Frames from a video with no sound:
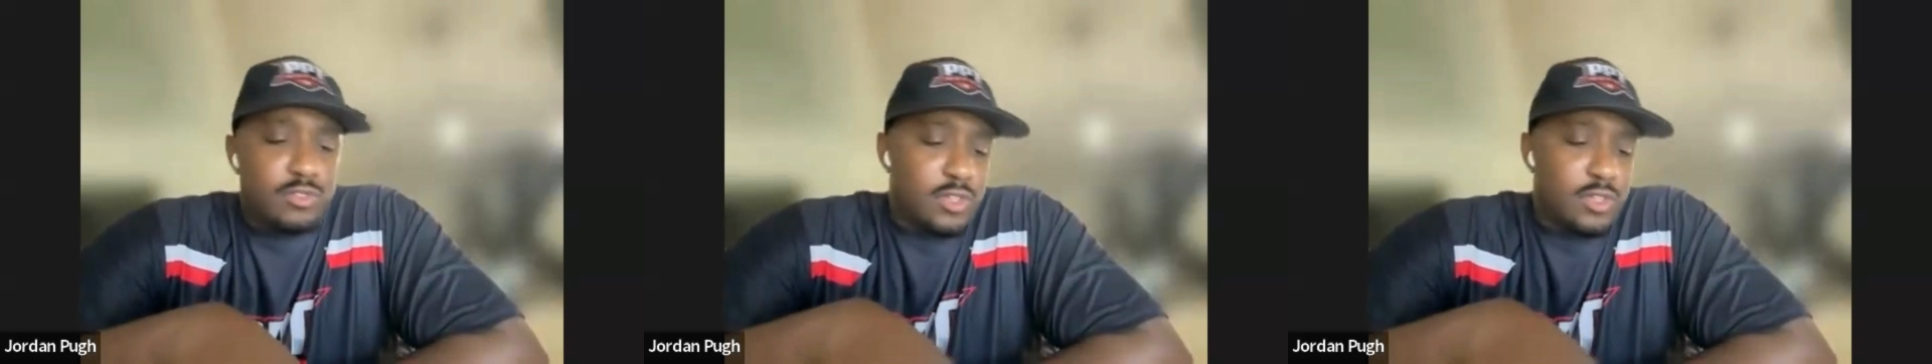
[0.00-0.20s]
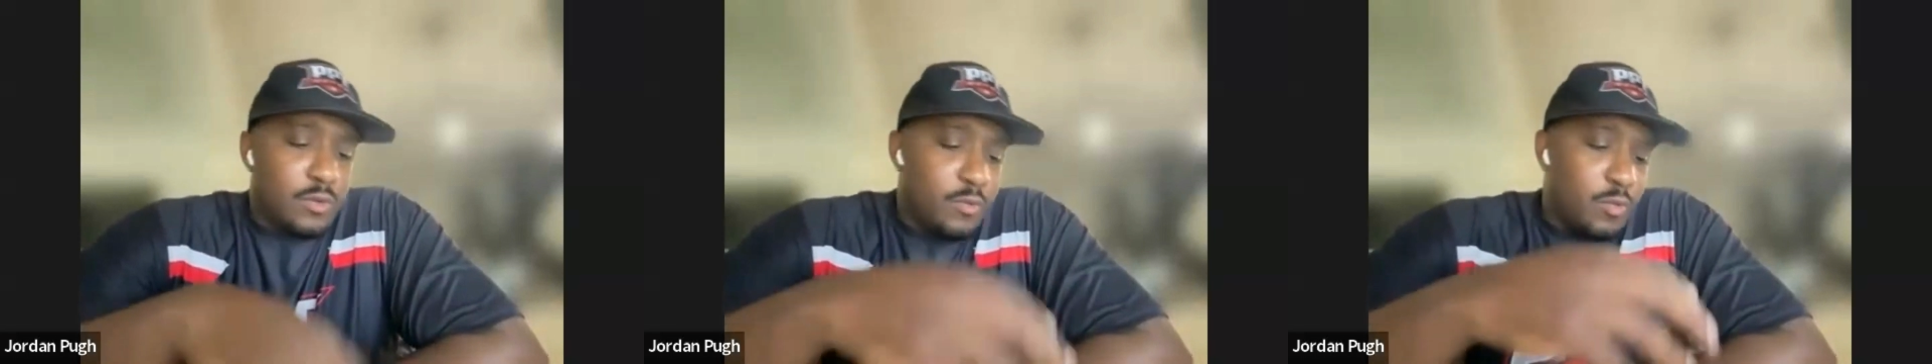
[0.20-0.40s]

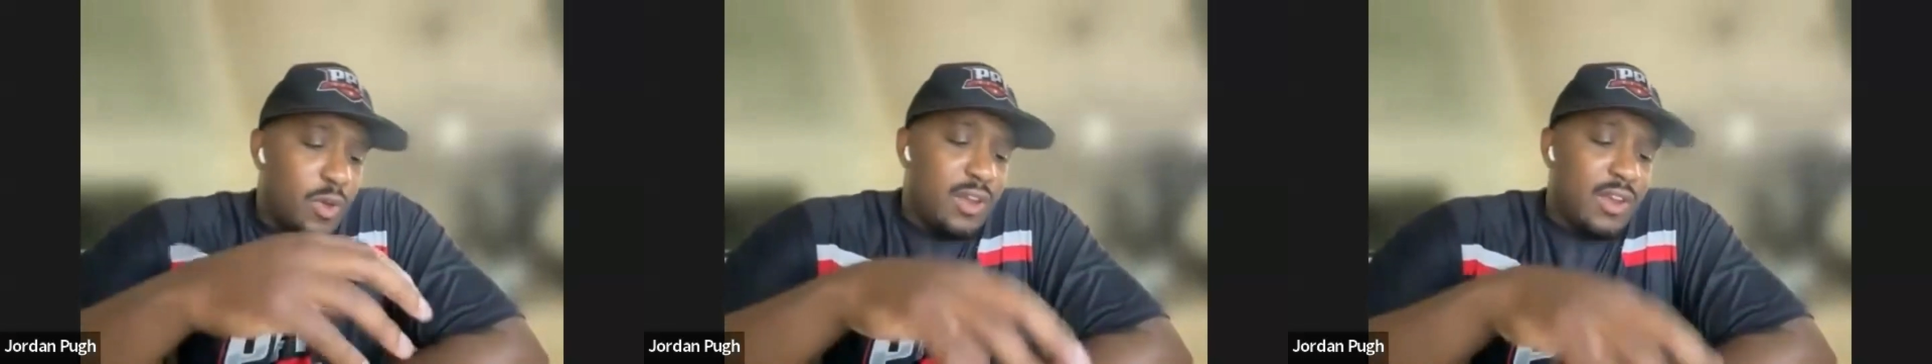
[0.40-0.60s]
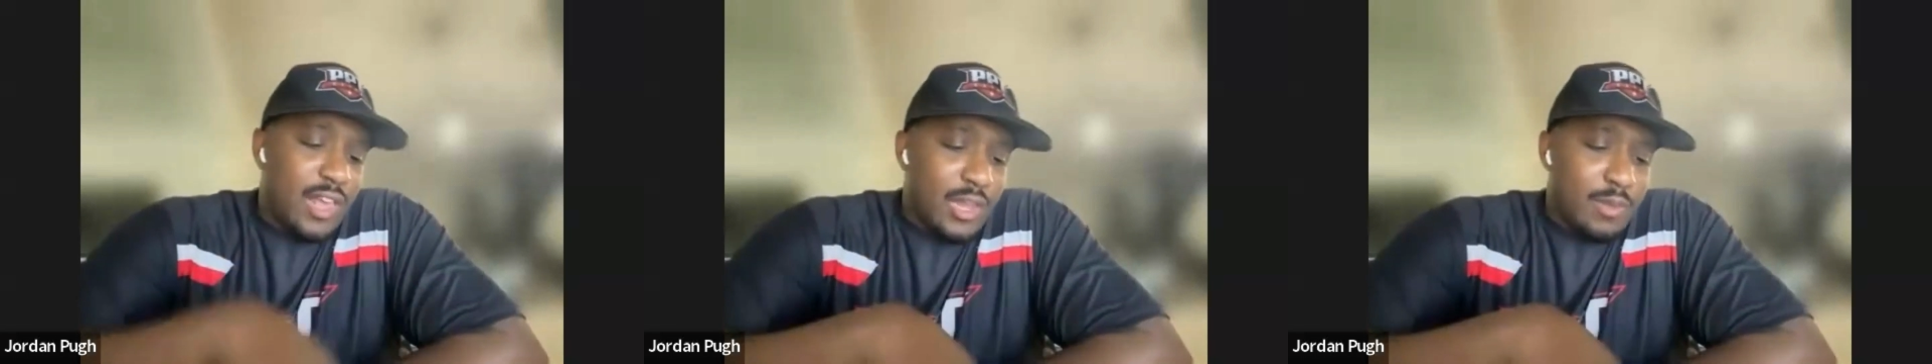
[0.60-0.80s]
So
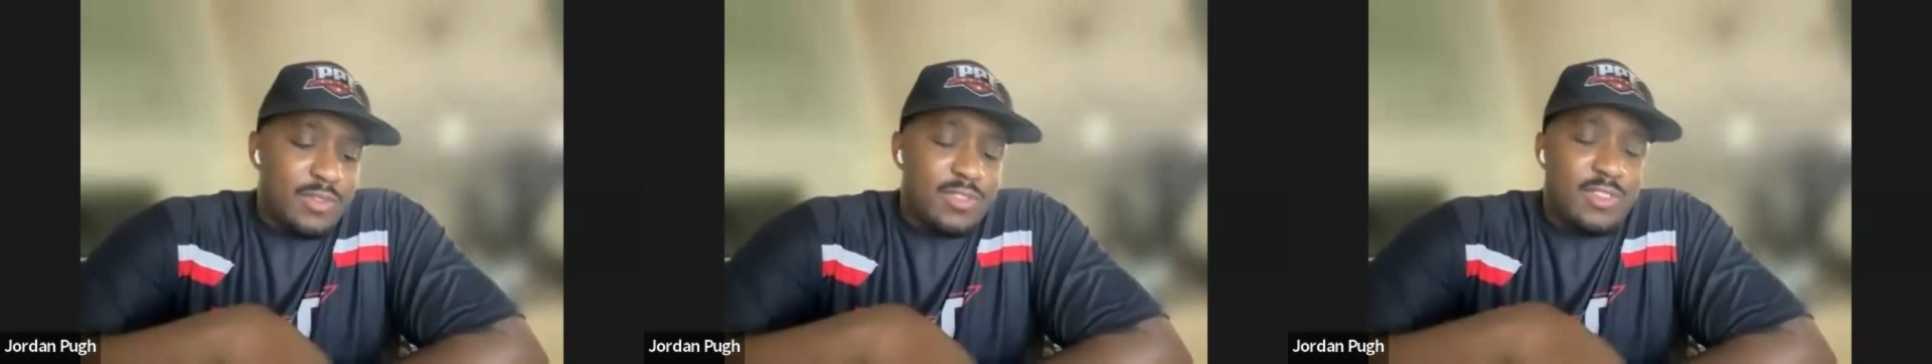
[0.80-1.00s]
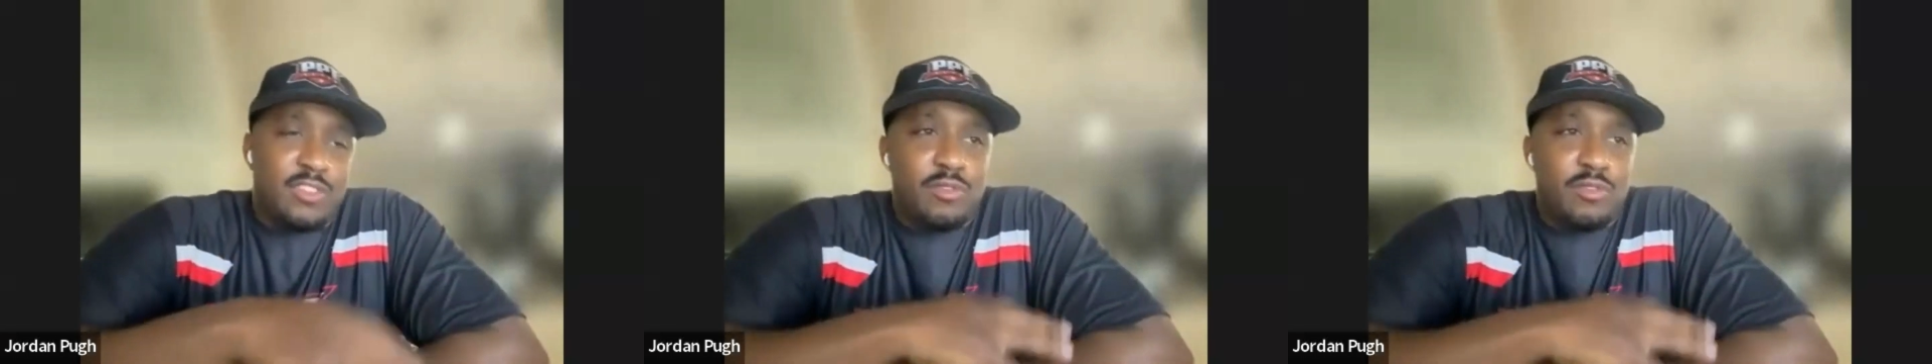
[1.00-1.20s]
what are the
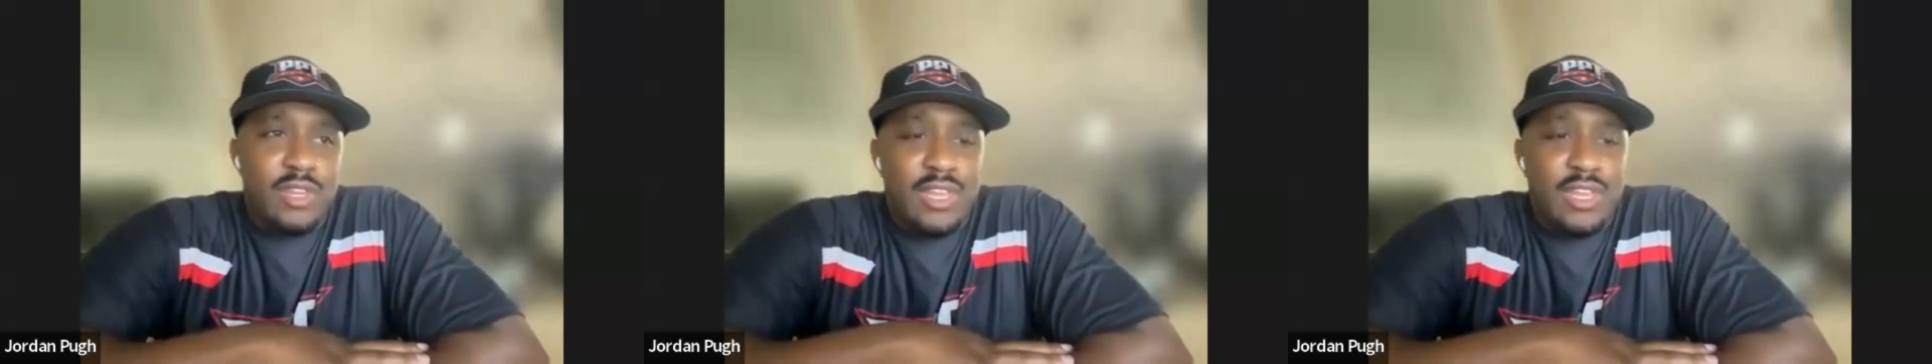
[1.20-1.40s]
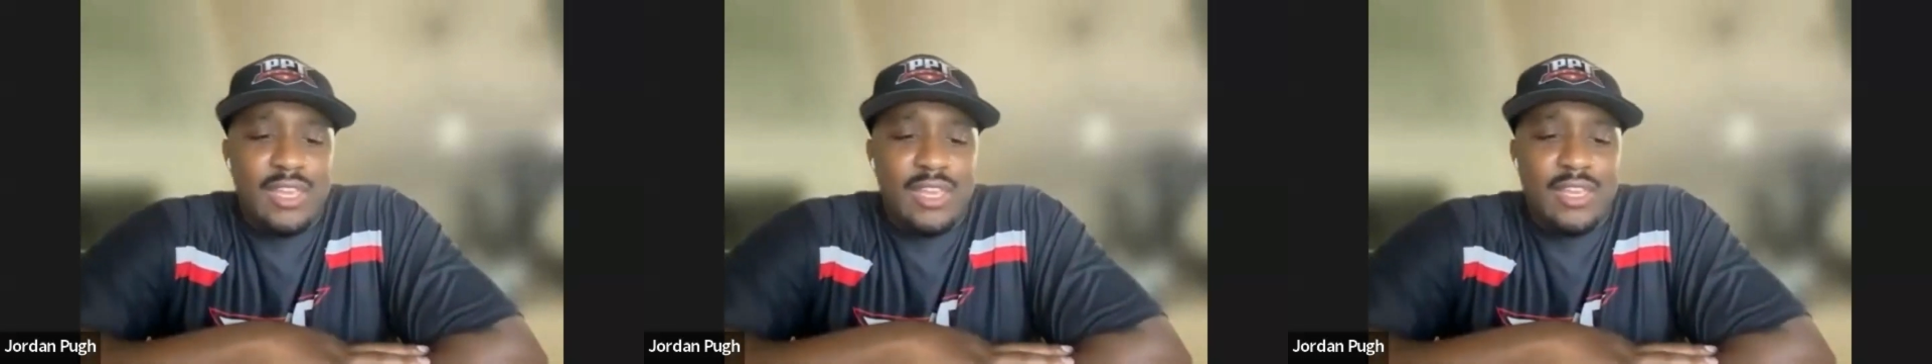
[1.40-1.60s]
elements that you
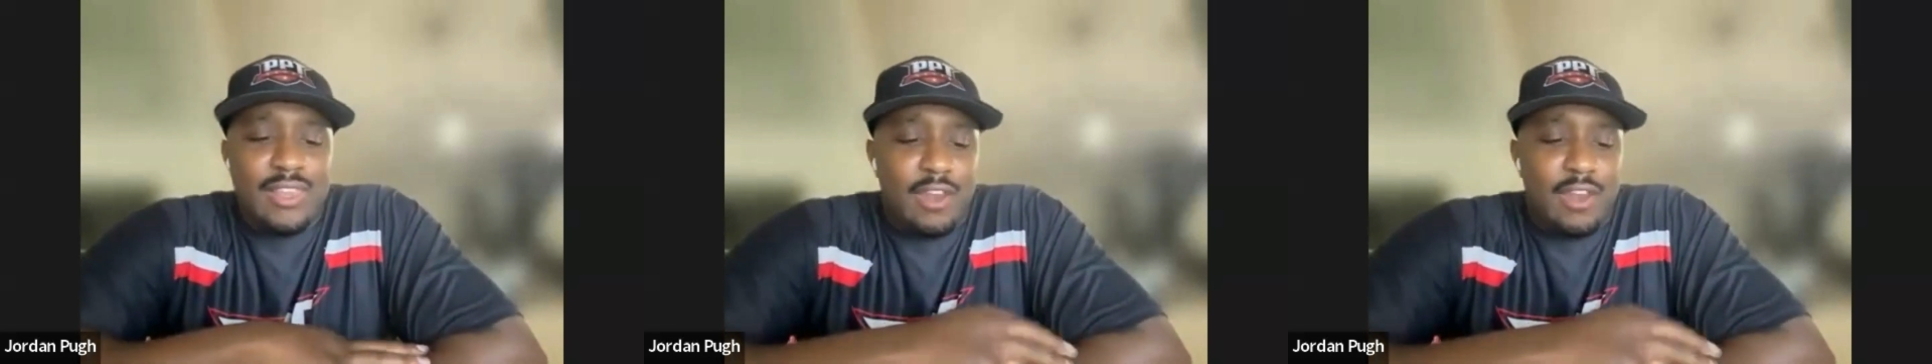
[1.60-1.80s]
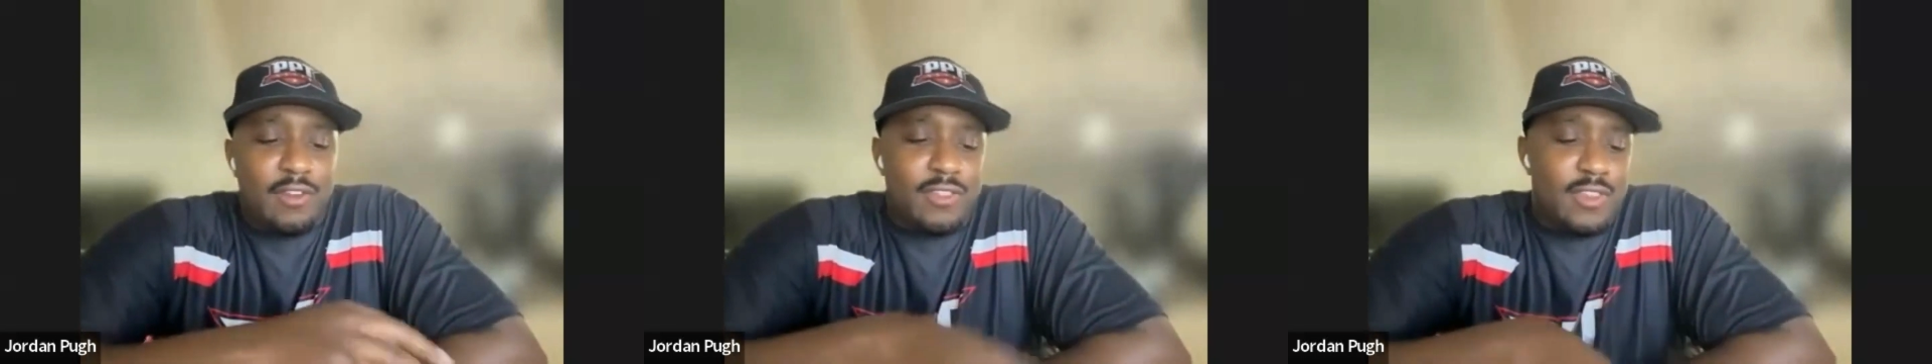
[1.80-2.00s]
need
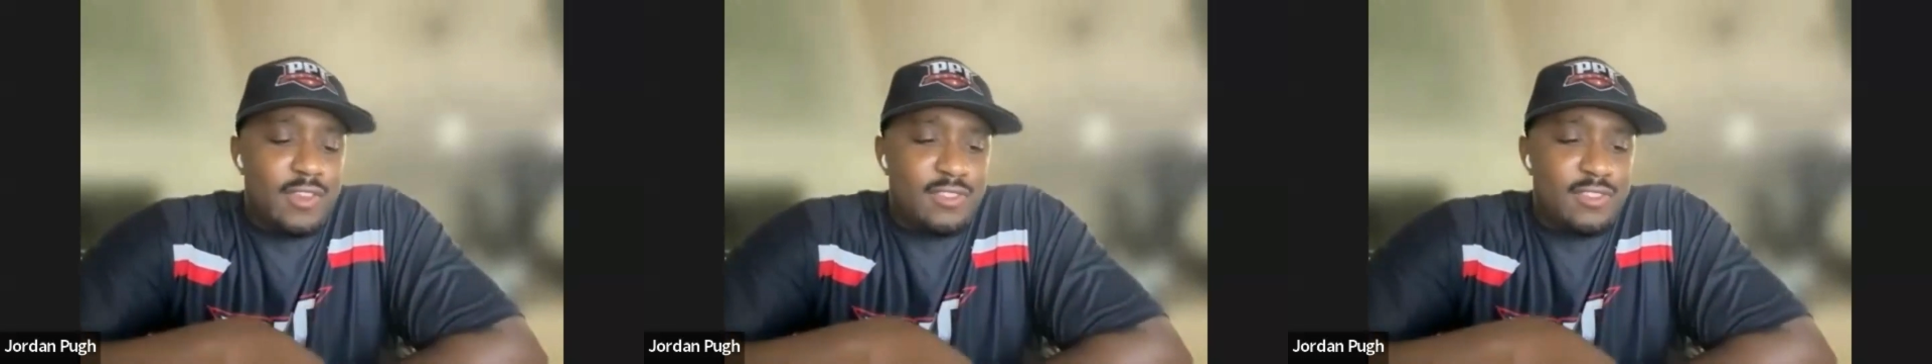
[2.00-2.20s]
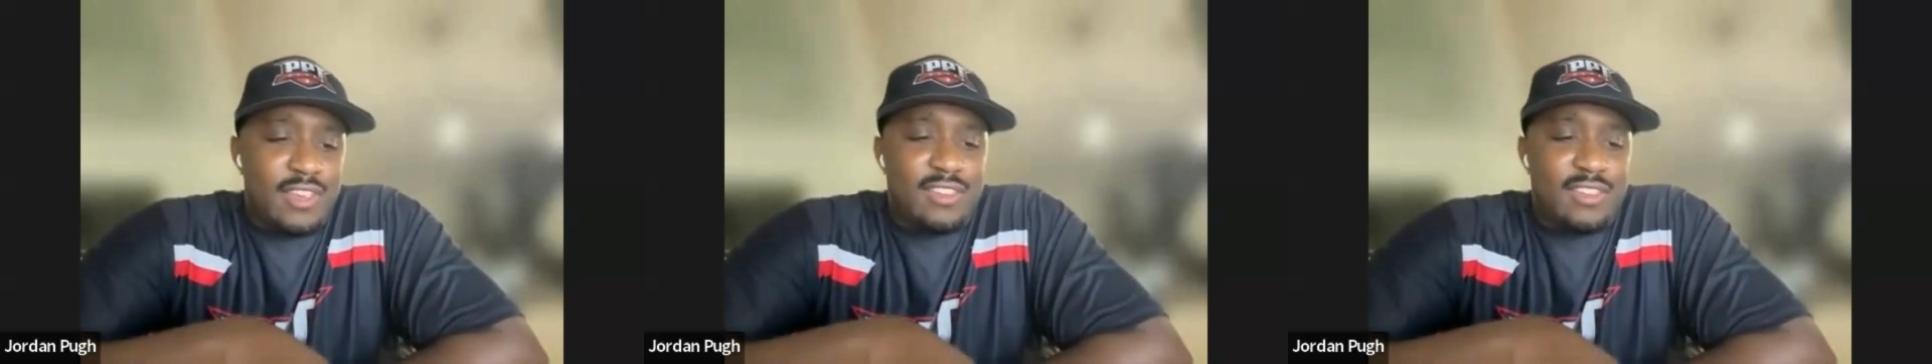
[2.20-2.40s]
that are the
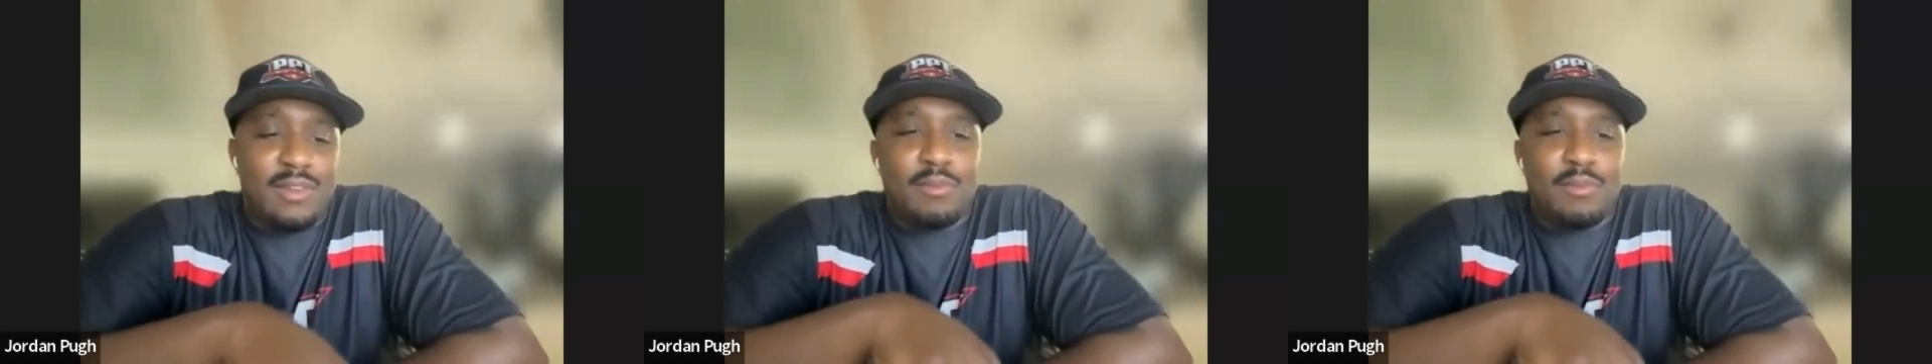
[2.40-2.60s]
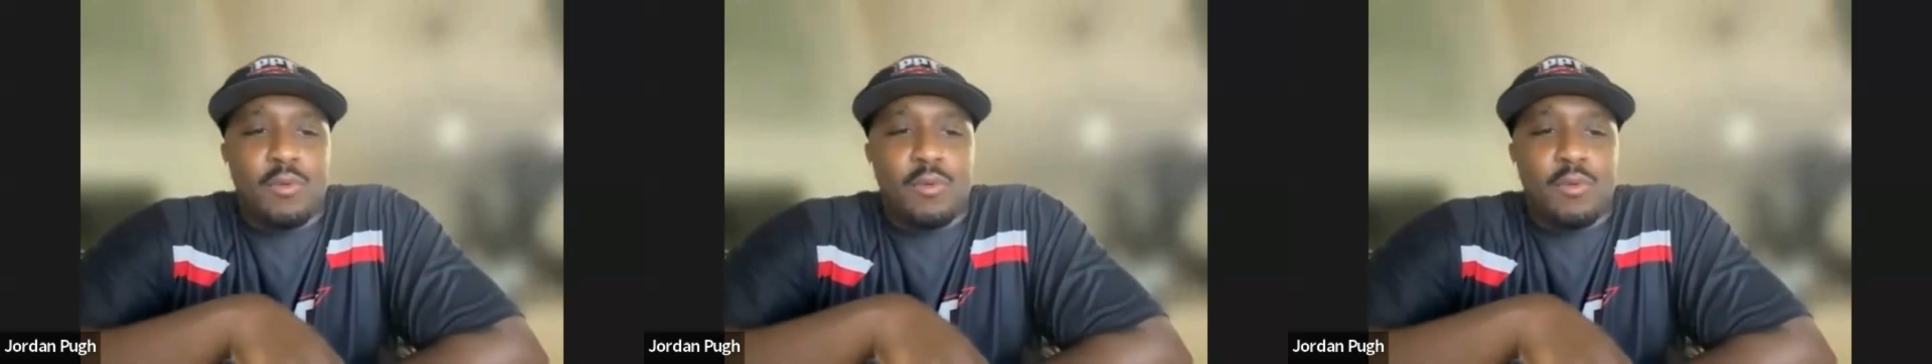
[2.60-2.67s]
necessity,